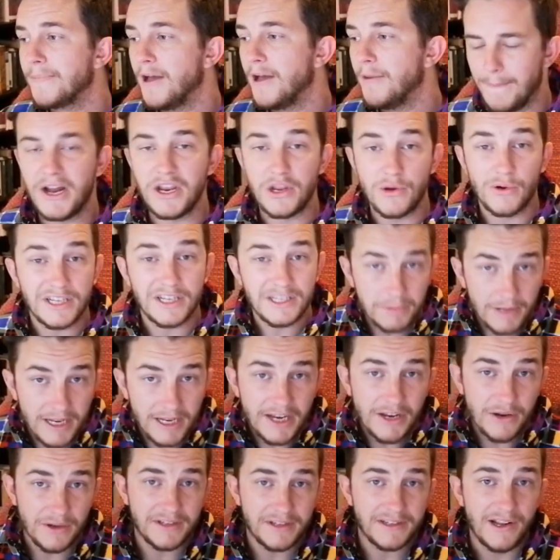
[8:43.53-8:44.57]
But you are
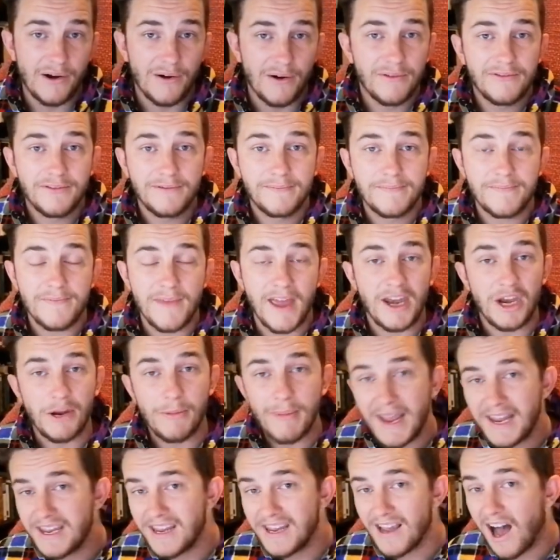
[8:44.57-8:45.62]
splitting yourself and you're
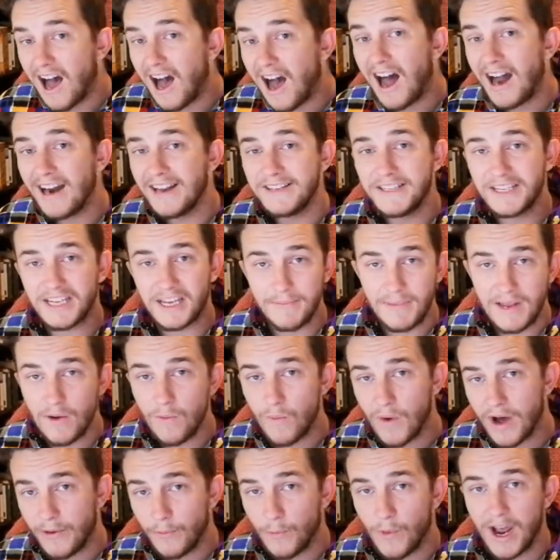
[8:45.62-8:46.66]
making it harder to commit
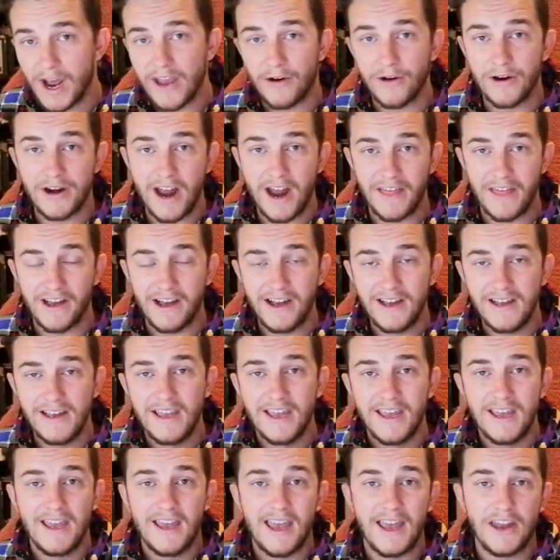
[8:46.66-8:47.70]
one way or another,
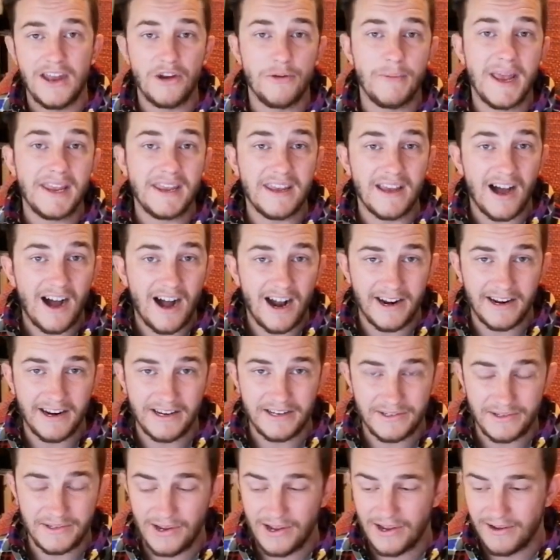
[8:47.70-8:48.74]
and you're making it harder to
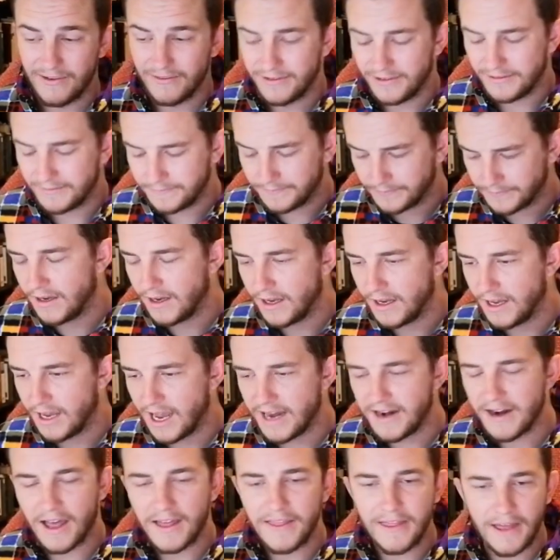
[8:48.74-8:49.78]
serve.
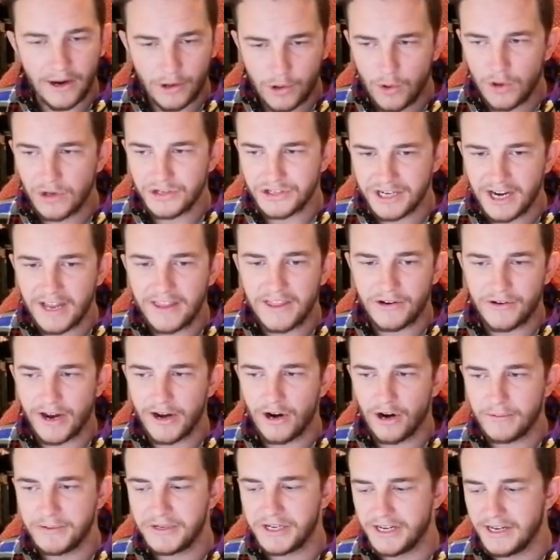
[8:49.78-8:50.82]
Another great
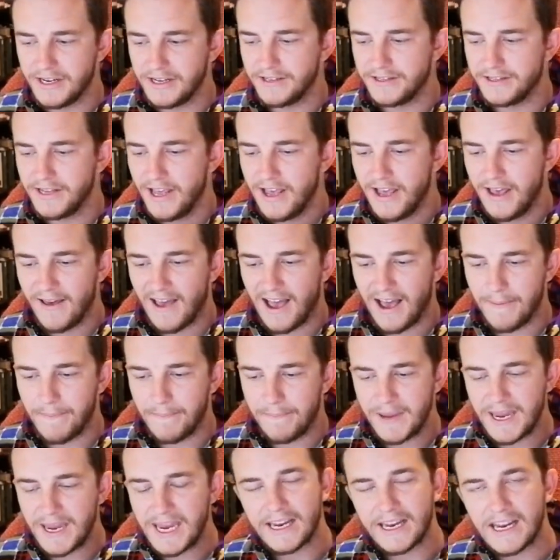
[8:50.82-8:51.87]
option is
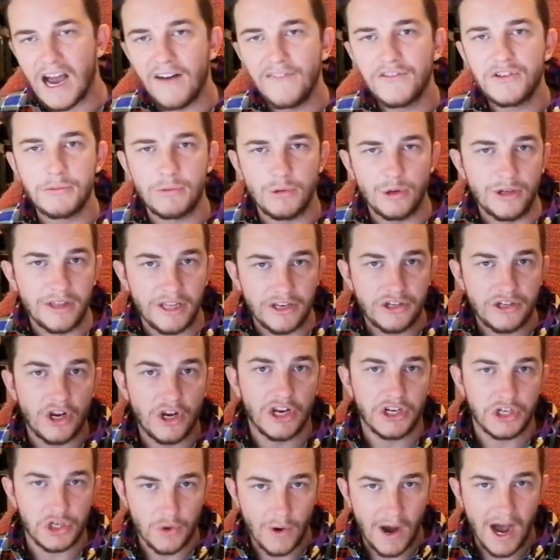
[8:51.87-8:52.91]
being comfortable in the
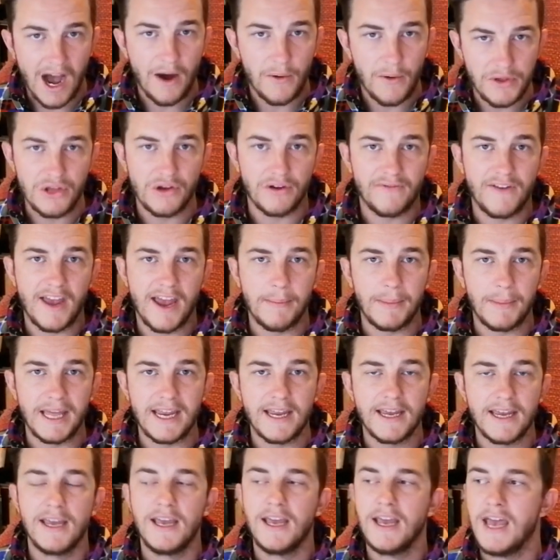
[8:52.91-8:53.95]
church you are with your
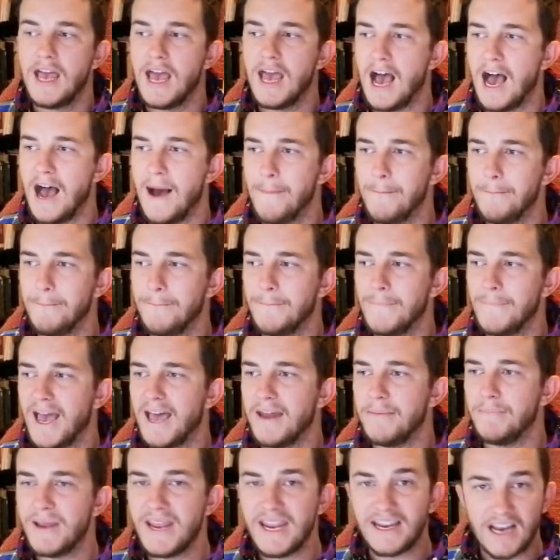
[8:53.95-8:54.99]
family,
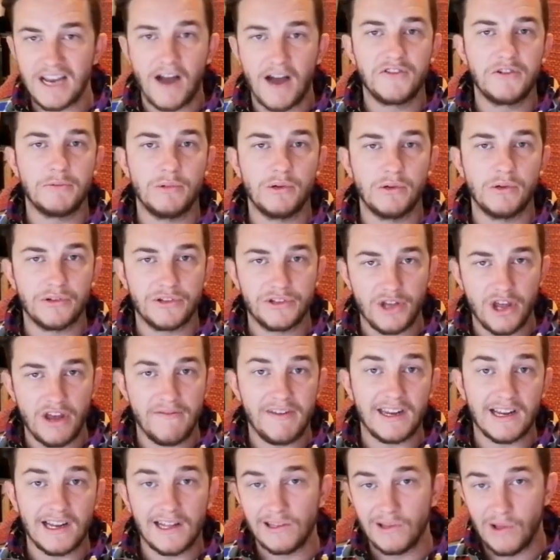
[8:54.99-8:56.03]
and being comfortable
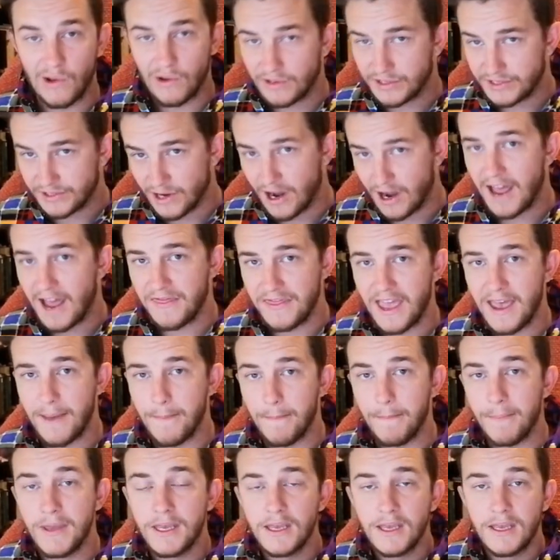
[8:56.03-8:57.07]
serving alongside
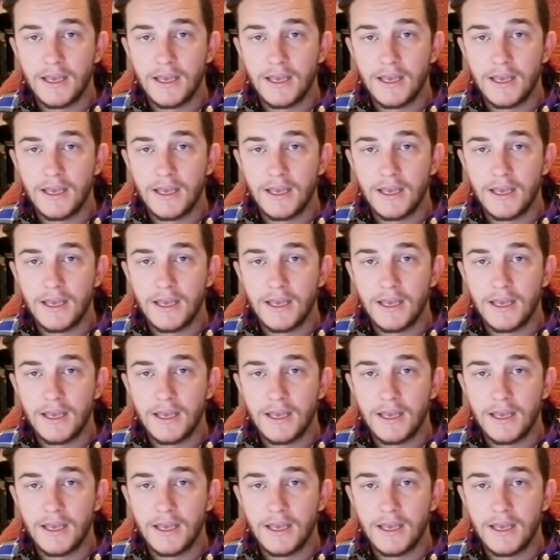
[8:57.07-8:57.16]
them.